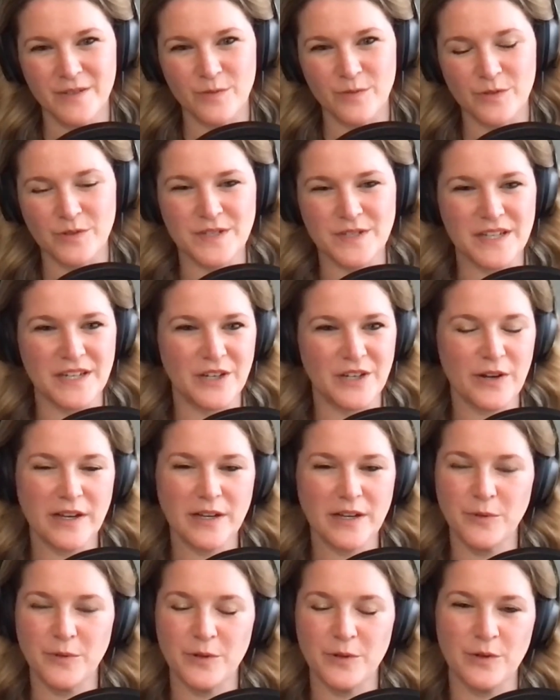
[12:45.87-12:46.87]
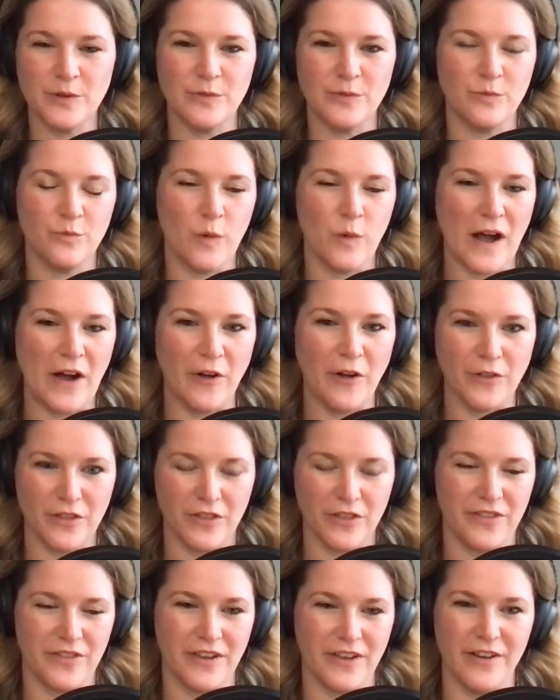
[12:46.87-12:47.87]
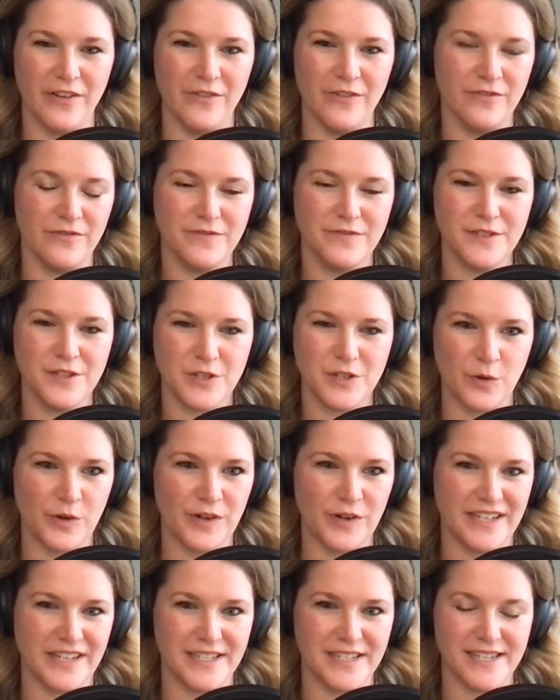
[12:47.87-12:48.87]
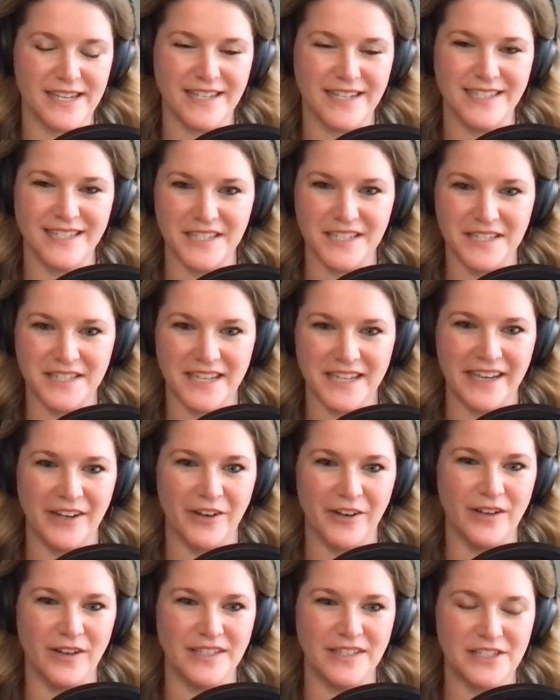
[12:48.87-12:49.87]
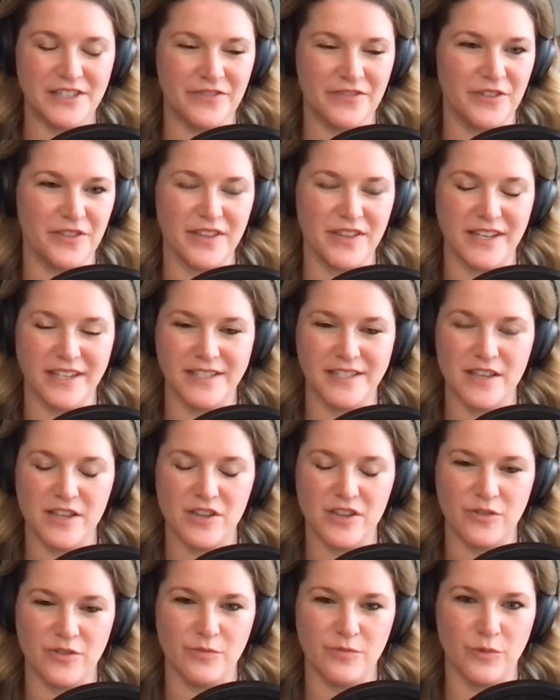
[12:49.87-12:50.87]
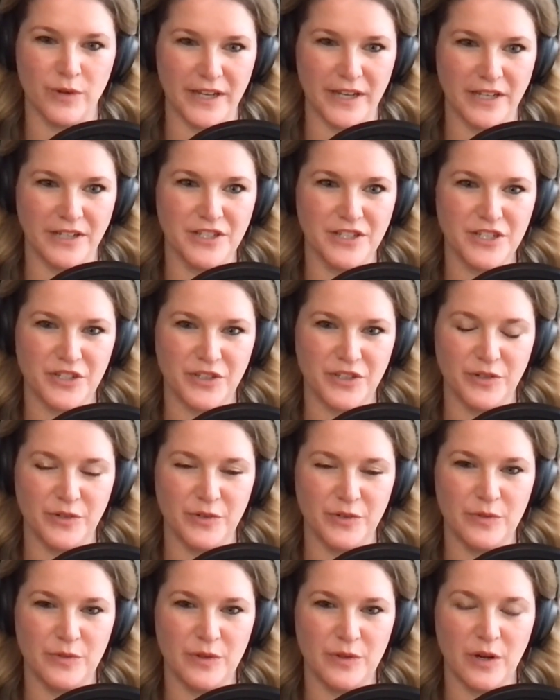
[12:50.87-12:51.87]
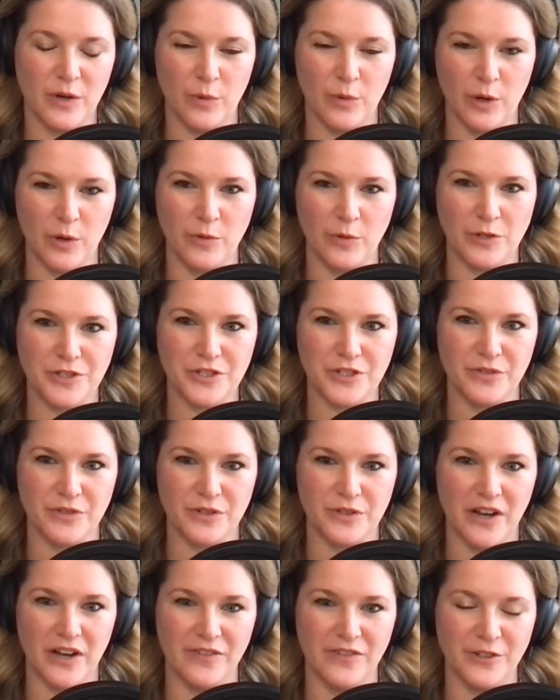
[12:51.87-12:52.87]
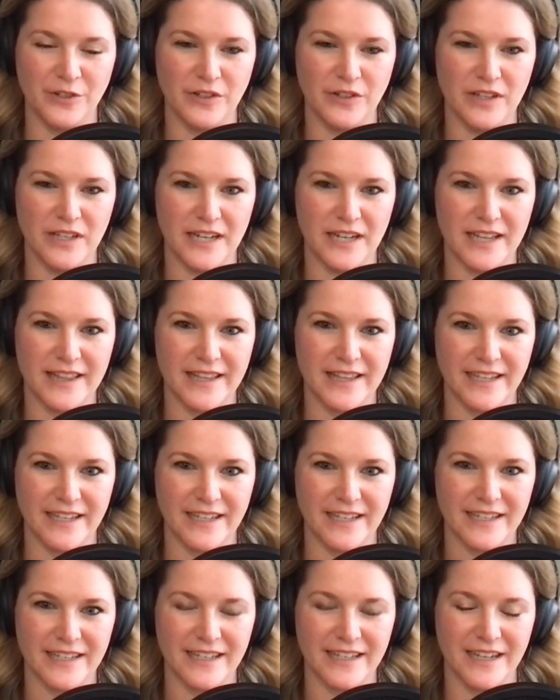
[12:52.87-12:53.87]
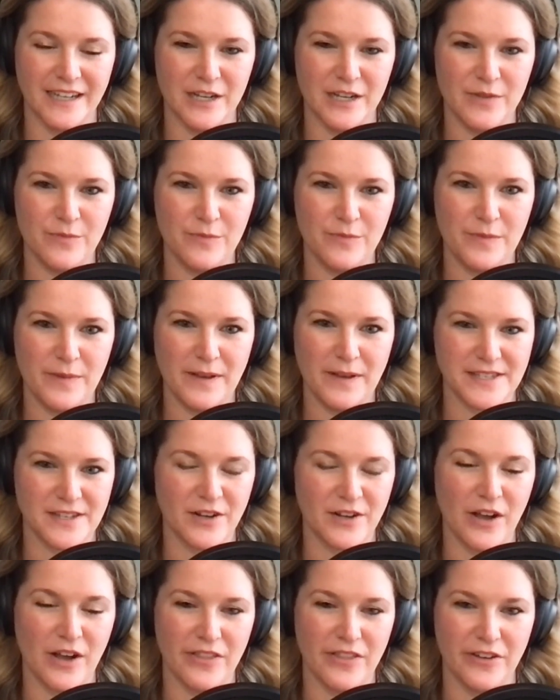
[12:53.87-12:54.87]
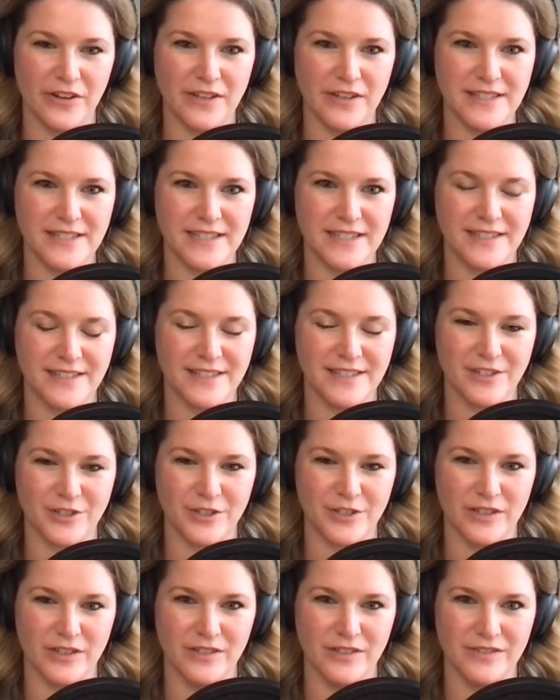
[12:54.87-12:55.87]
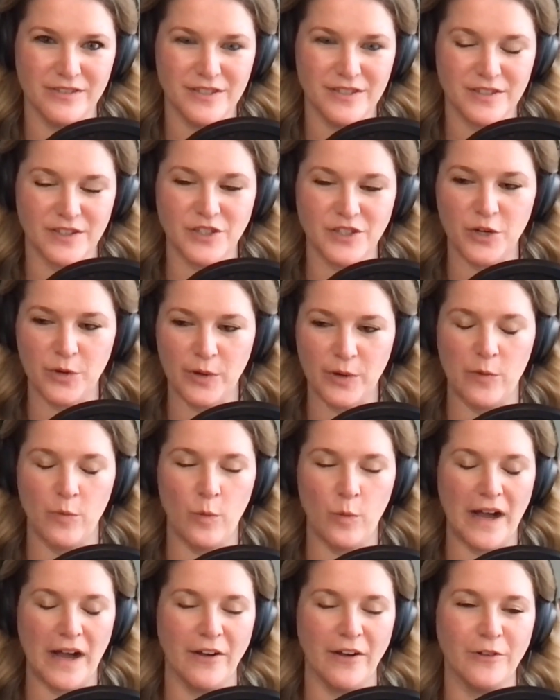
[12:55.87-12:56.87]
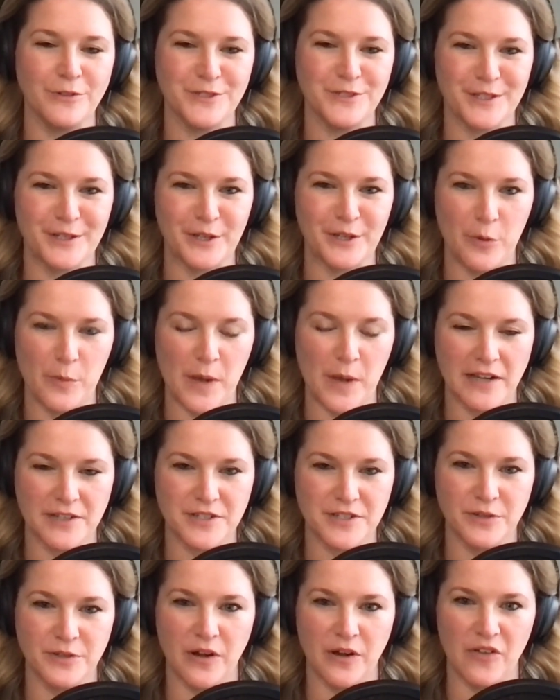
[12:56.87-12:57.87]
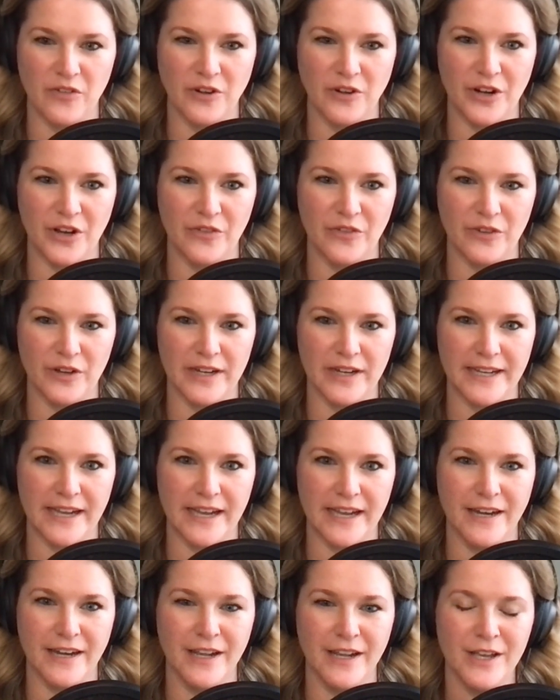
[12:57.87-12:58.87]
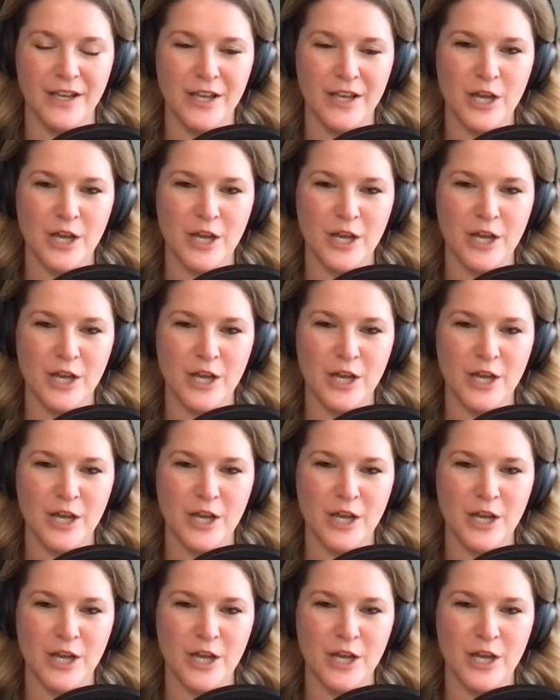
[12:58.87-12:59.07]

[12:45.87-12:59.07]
Well, there's an incredible wealth of stories and detail and different things that you can bring to a World War II novel. And I think as an author, it's such a great well to go back to over and over again.